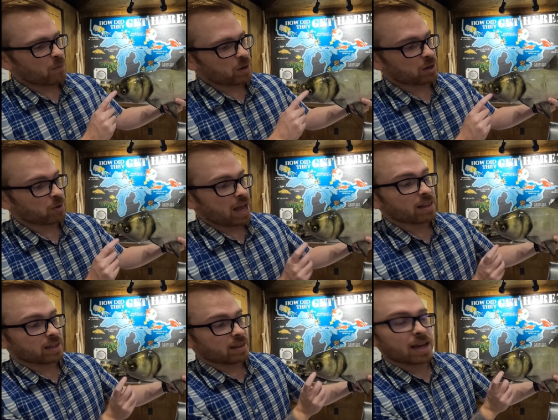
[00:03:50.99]
when in
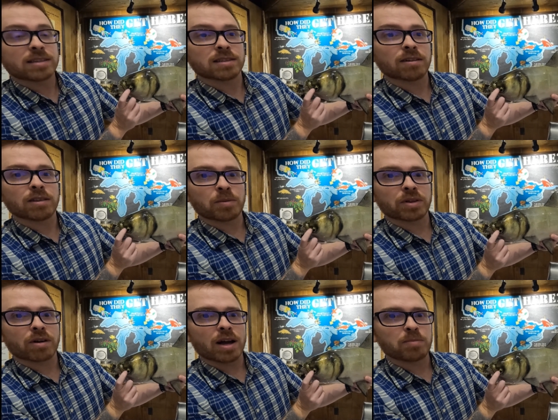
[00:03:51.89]
reality, that is literally
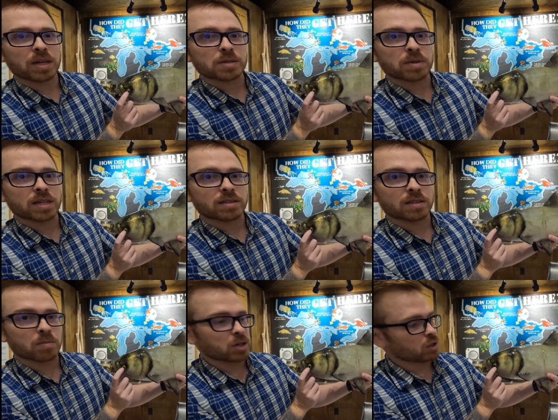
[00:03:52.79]
where their eye placement is.
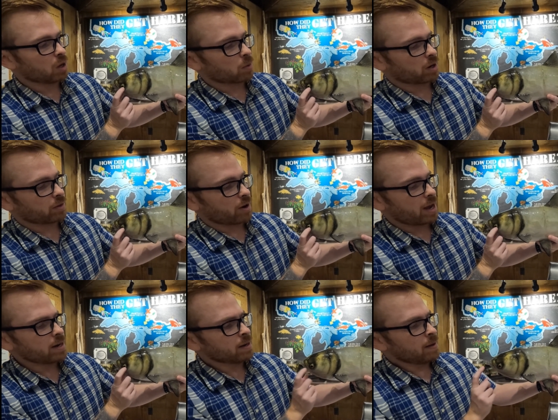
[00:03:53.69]
It's much lower on their
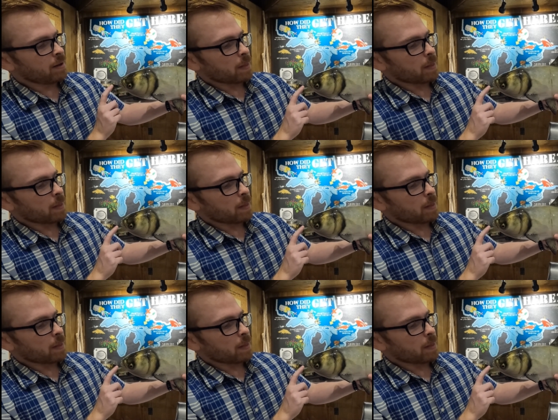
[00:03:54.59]
head.